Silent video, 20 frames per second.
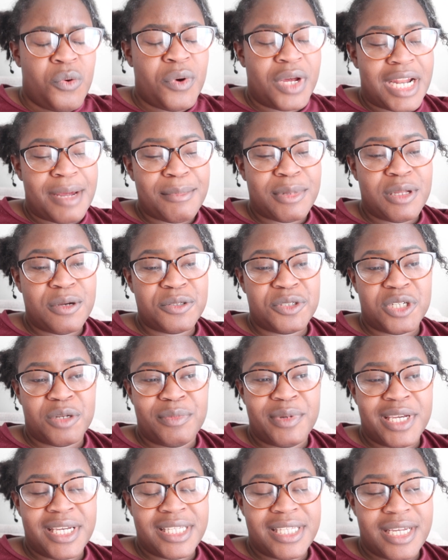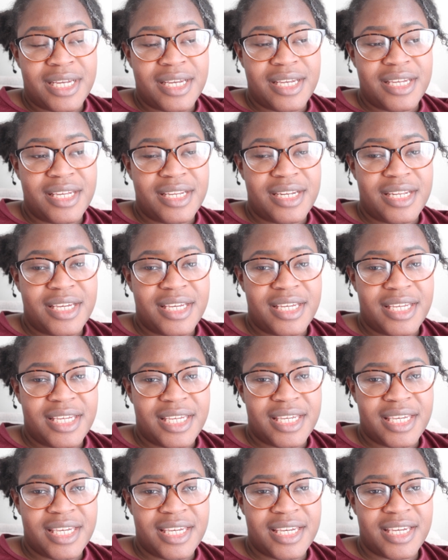when I'm closer to being done.
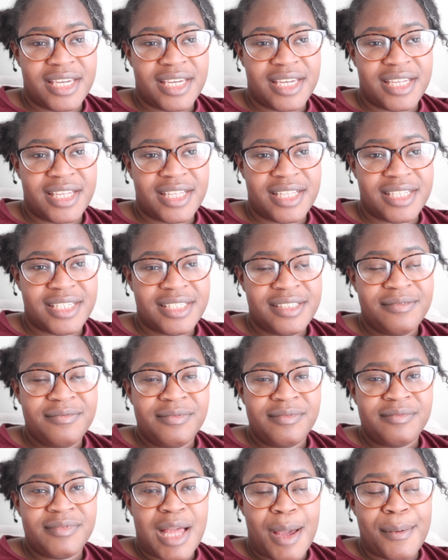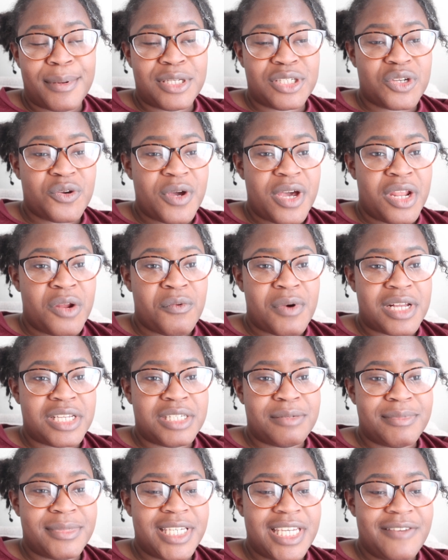And I'm gonna just go ahead and watch
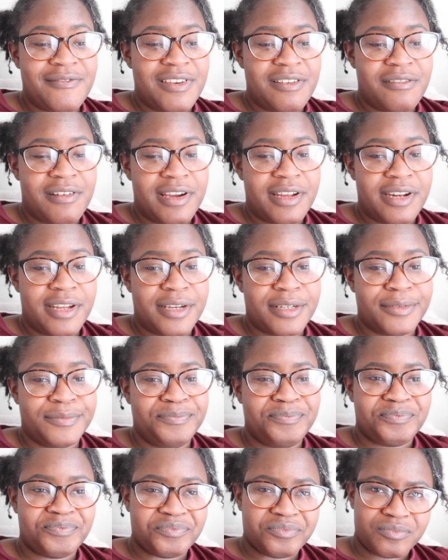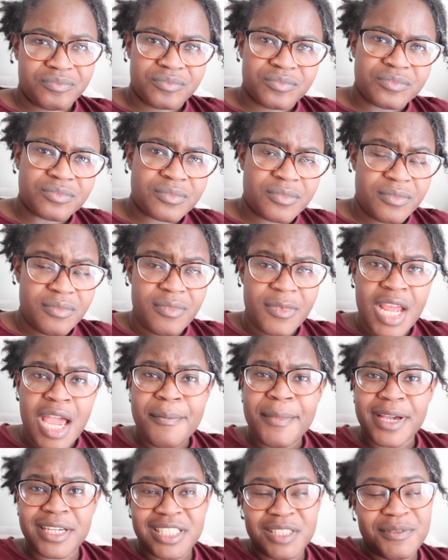some TV right now.
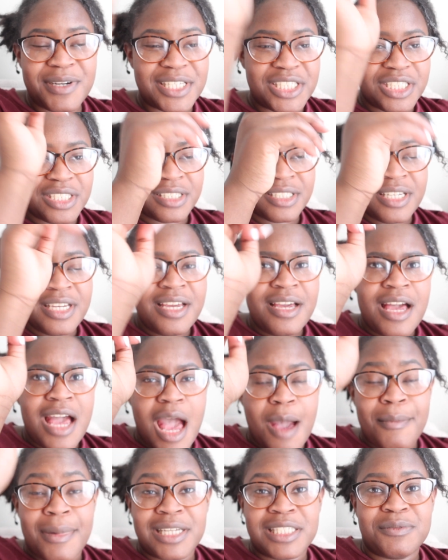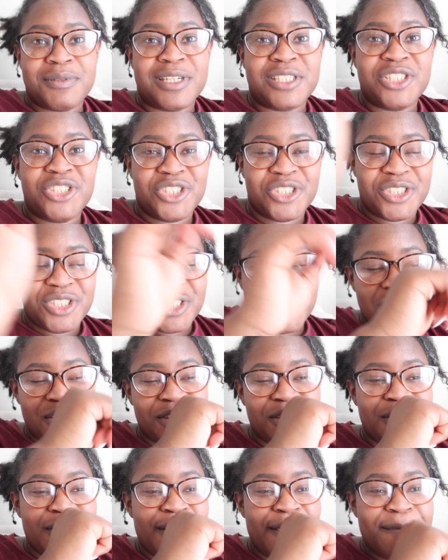I'm actually watching, about to watch Jersey
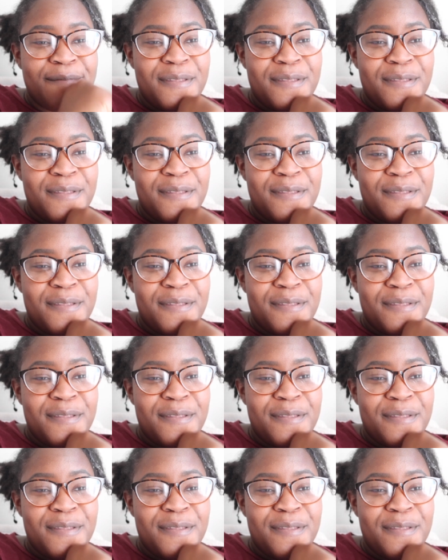Girl